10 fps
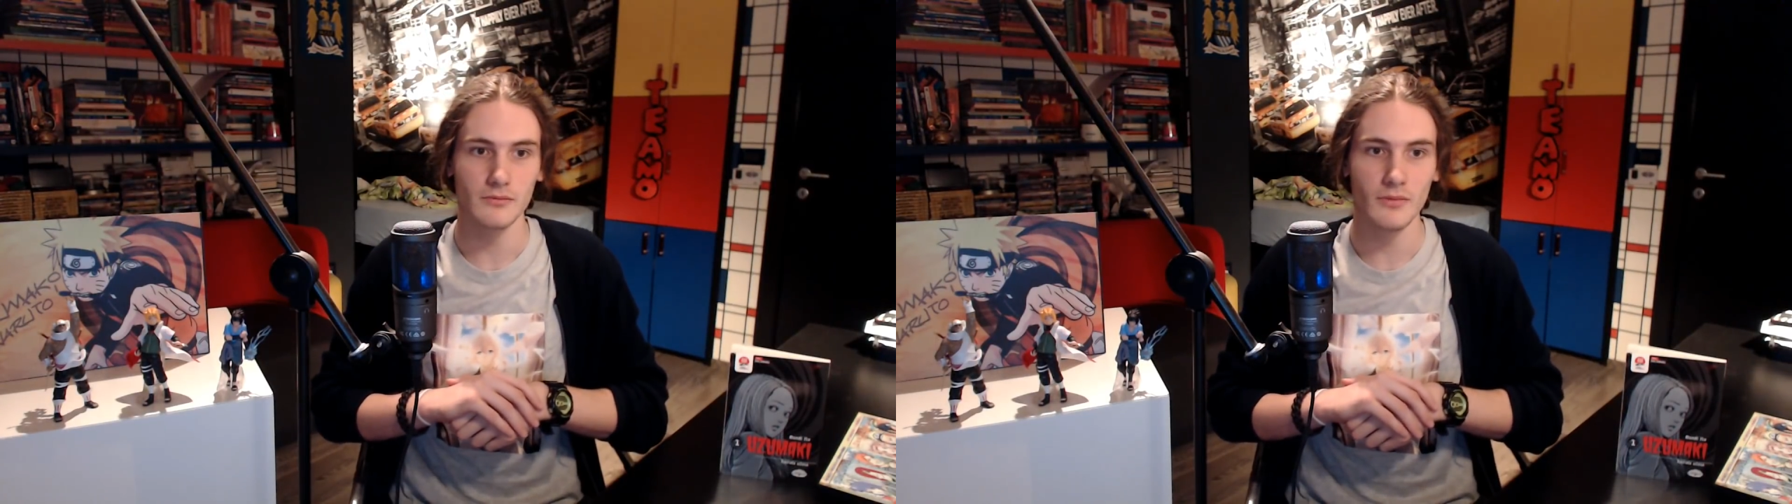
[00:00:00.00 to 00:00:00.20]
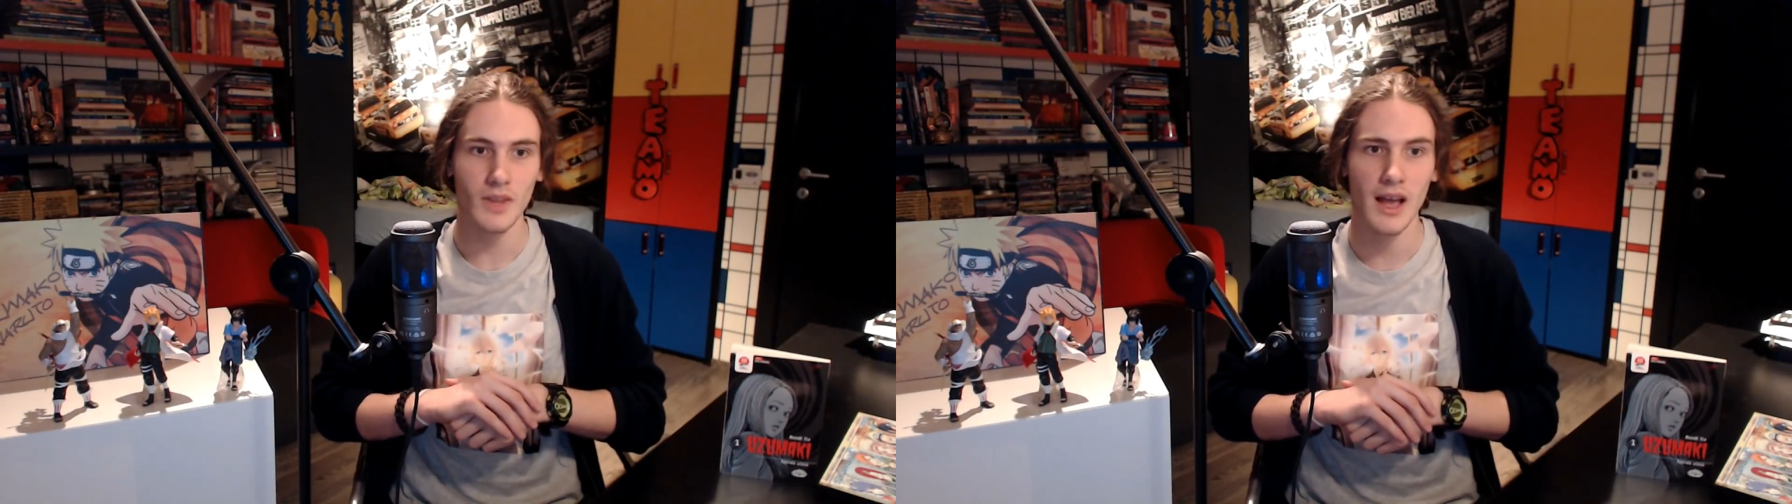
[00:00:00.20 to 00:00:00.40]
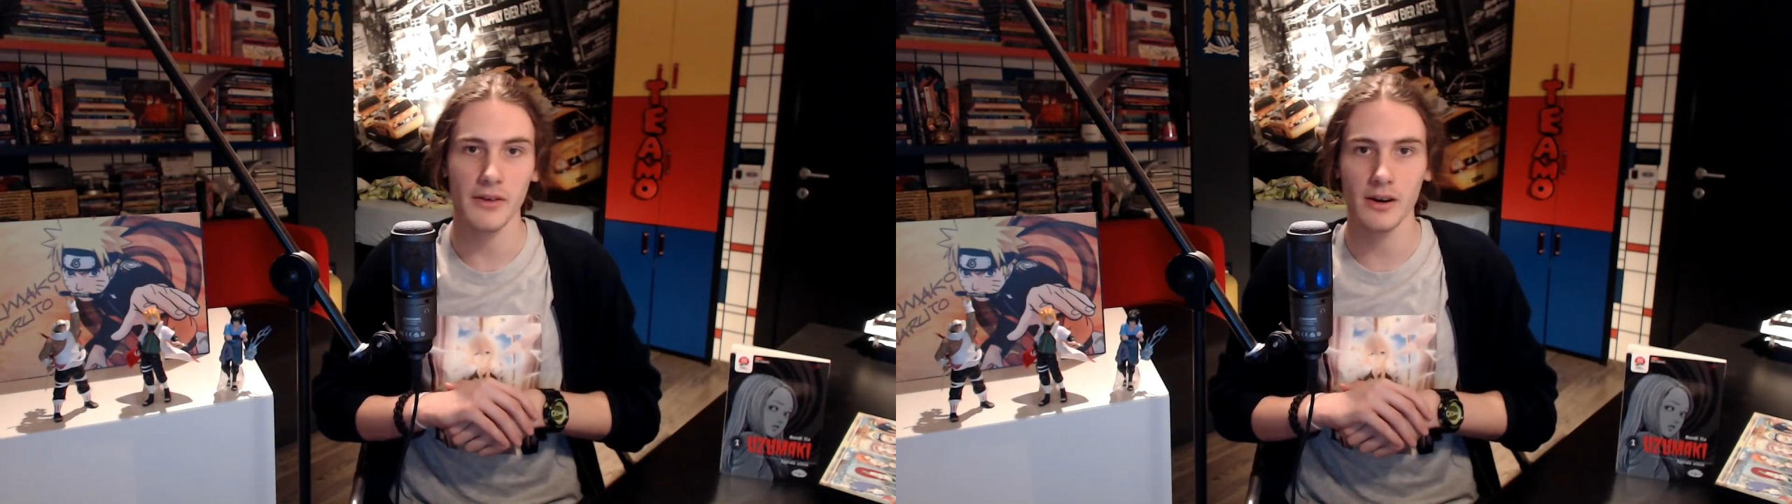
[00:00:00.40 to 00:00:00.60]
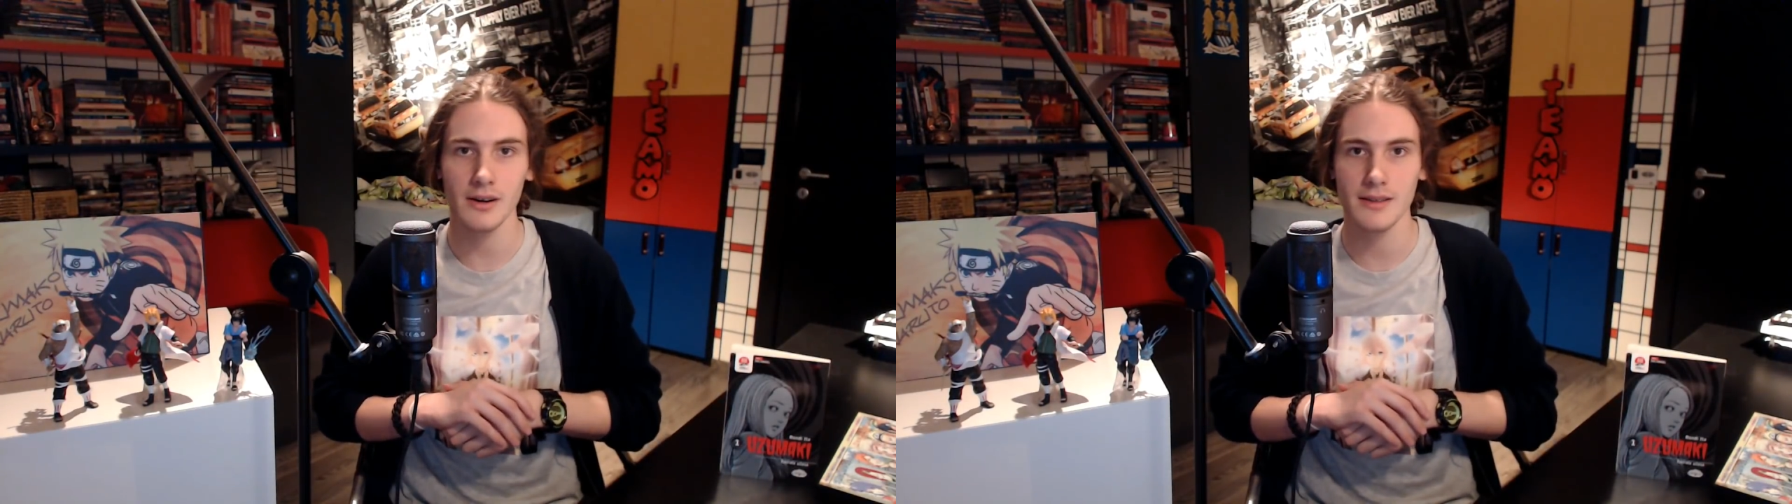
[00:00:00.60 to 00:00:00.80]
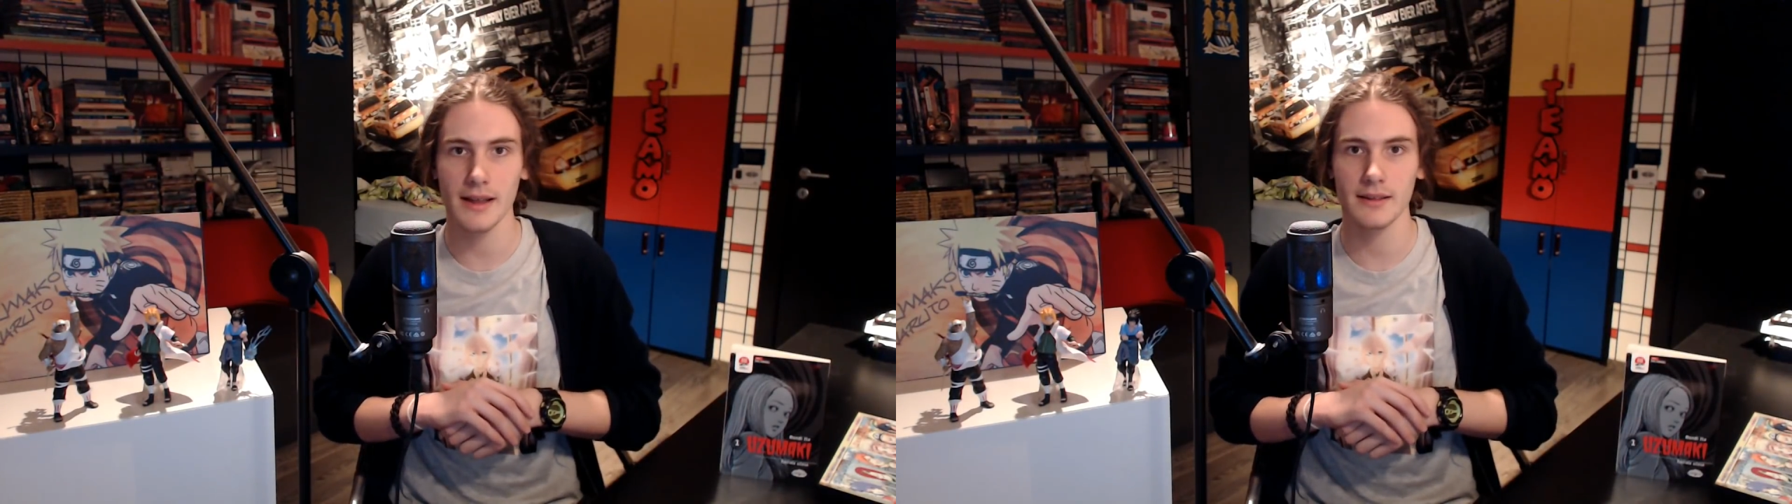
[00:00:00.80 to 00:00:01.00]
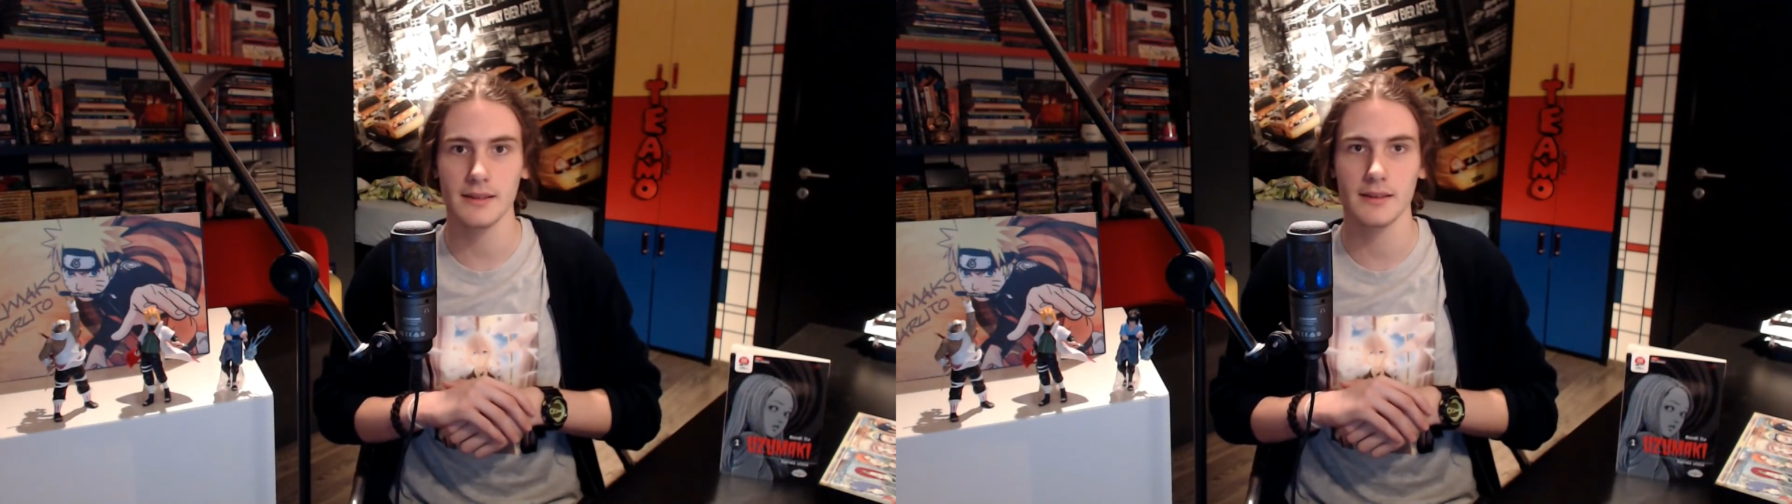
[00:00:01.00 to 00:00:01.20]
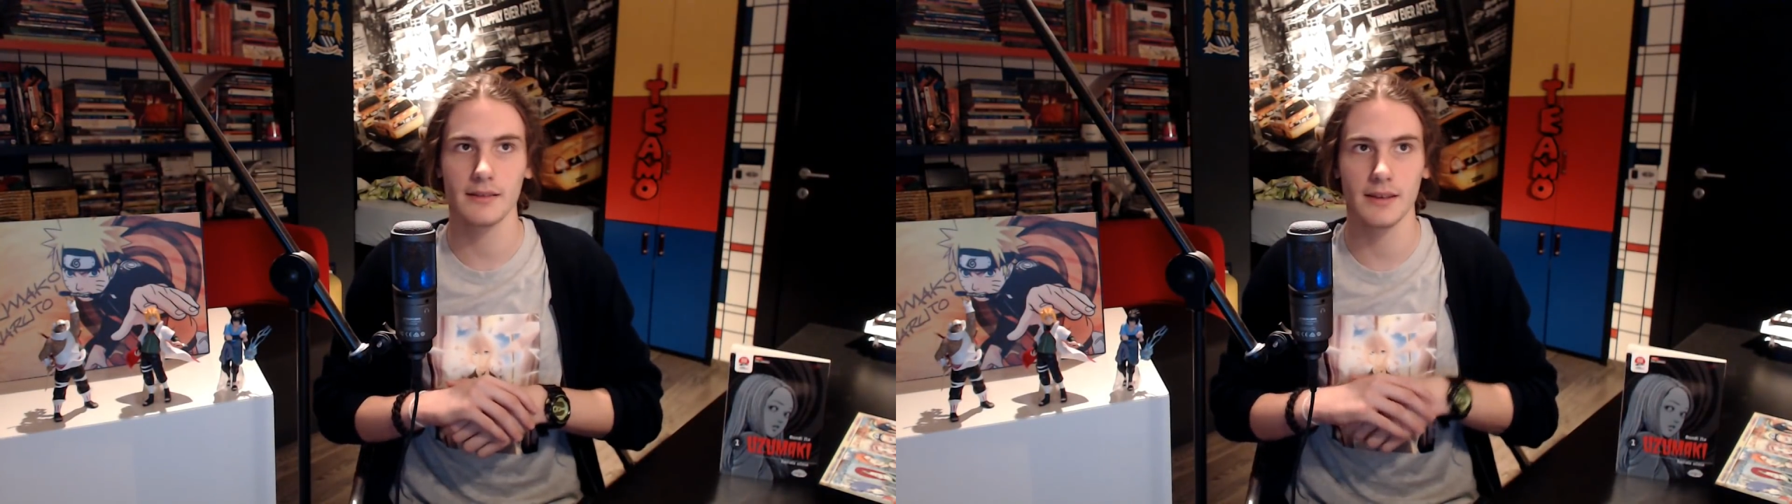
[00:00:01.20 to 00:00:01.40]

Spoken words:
I've heard that